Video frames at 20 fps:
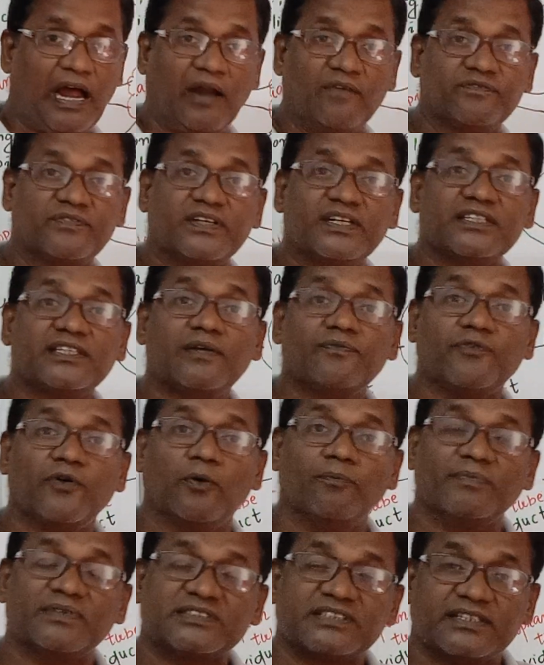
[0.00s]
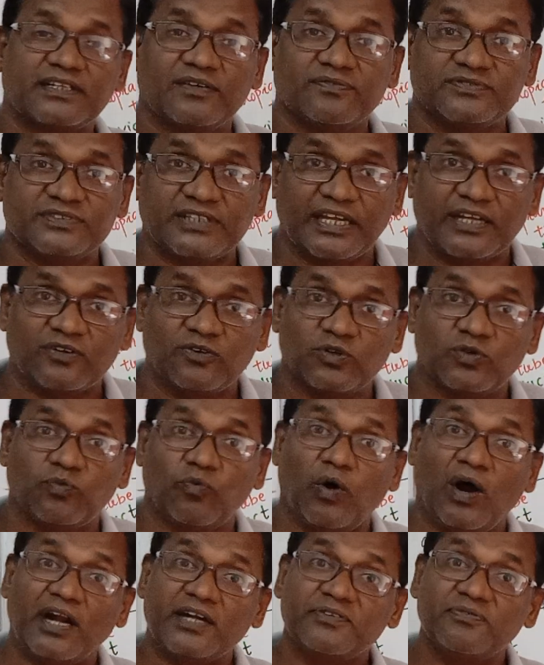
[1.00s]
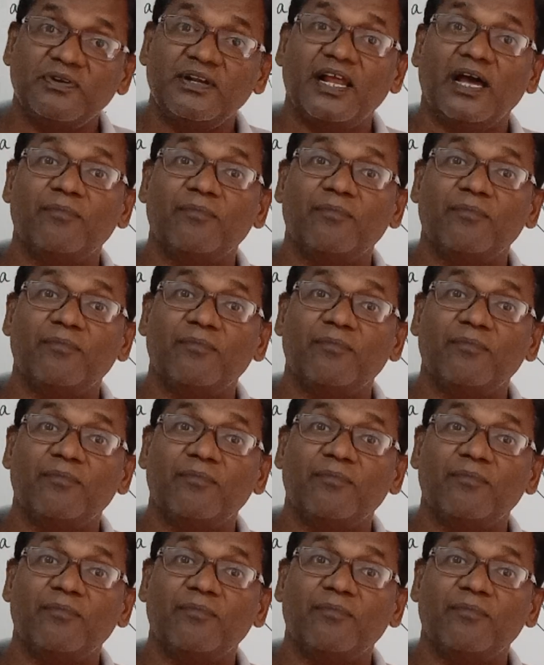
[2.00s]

After the formation of zygote, what will